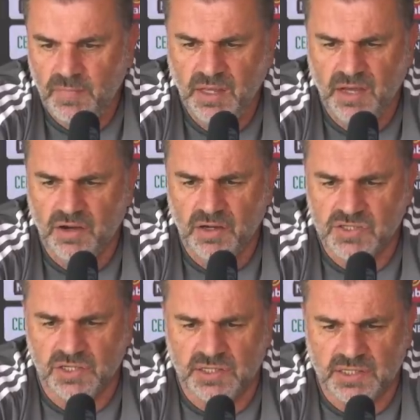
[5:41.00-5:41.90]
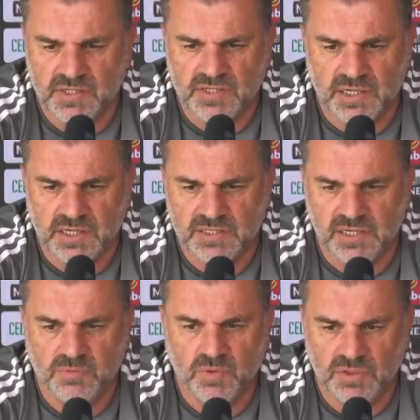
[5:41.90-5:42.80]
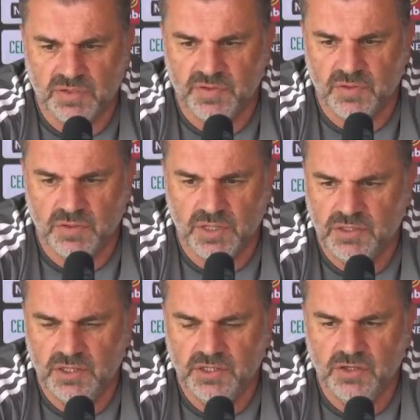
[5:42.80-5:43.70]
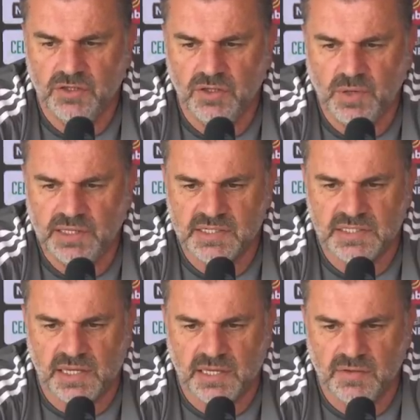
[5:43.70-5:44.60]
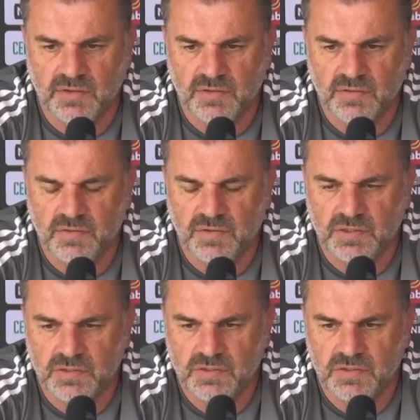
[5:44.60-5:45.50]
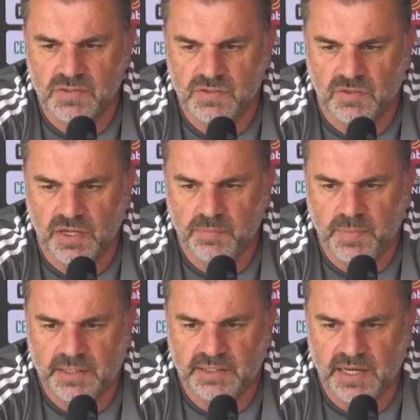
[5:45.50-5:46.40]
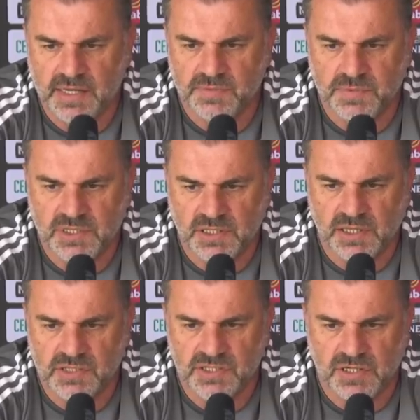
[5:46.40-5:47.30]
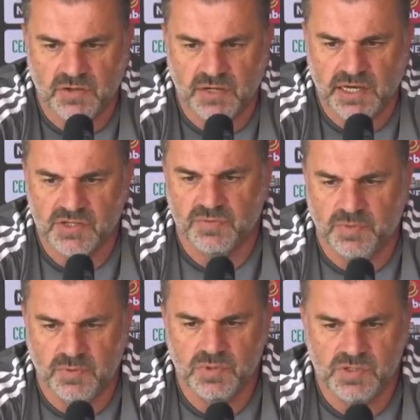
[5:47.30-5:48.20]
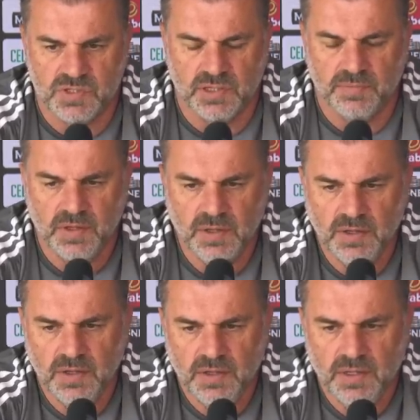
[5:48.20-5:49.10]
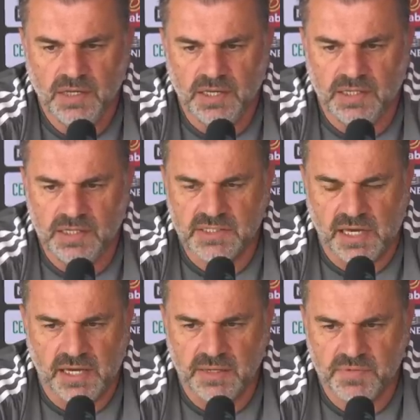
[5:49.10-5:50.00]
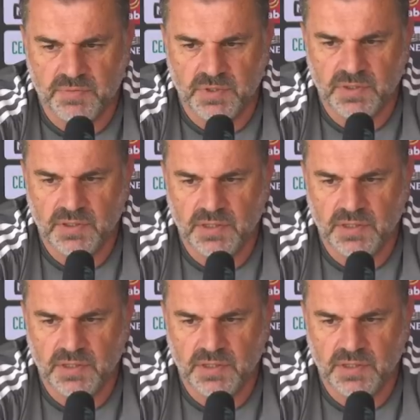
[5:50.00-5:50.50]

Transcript: yeah, I certainly don't see it as any more difficult. You understand the sort of impact it has, particularly, as you said, on our supporters in these games, but